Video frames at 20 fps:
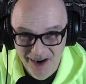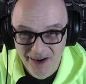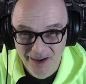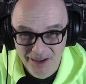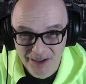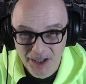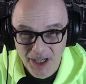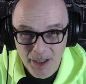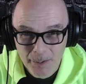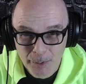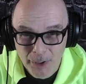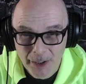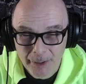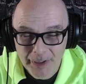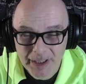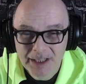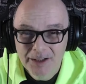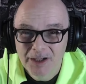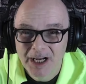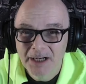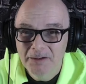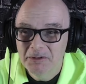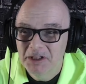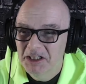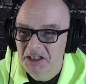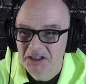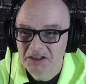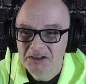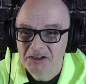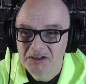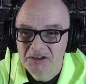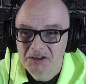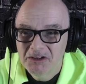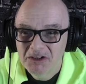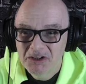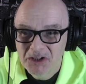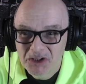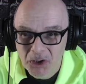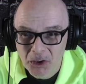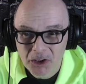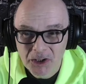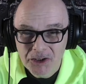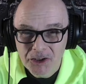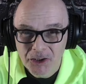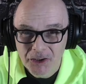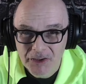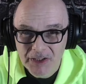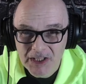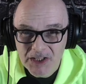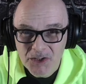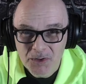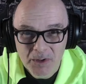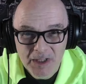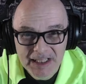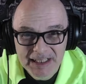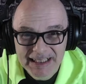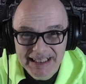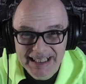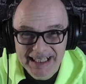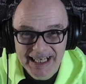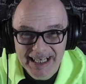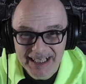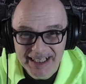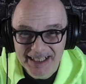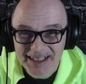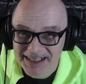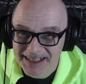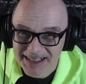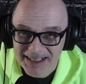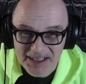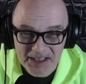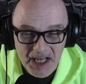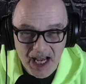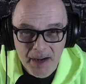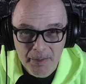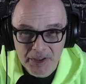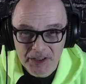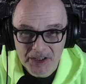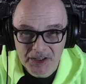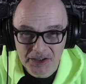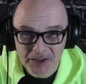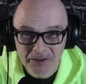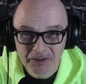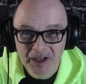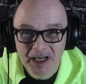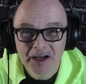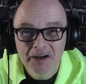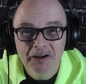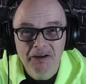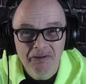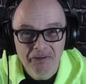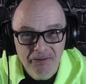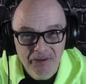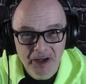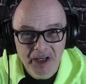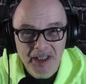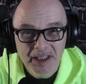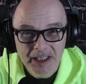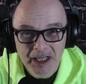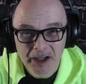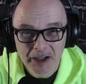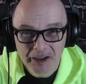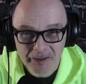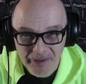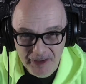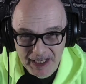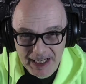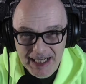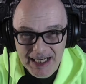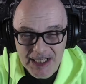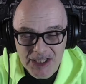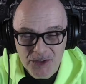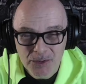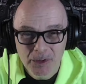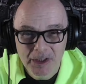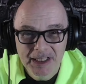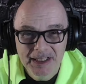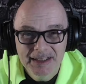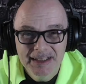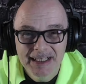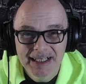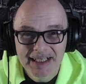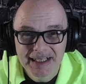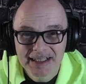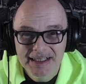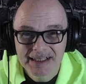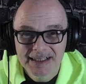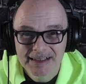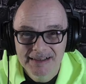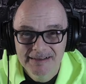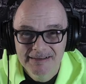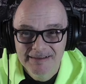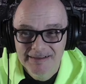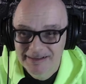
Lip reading: our library? I'm going to torture this one, kick it, slam it to the ground to find out if it has what it takes.